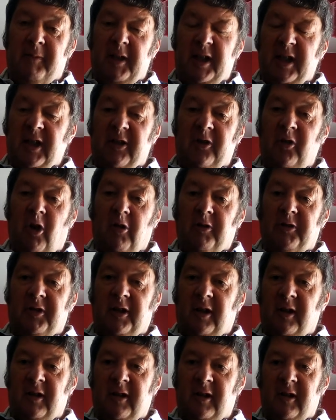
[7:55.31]
it's
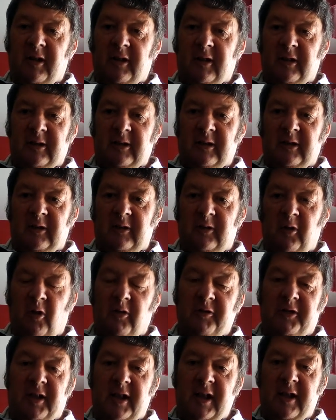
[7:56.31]
not
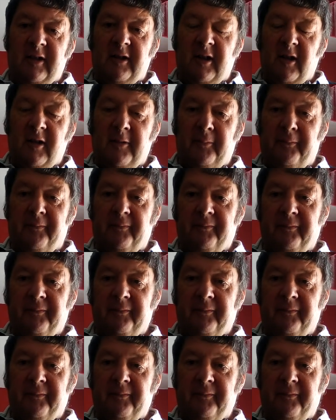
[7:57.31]
in the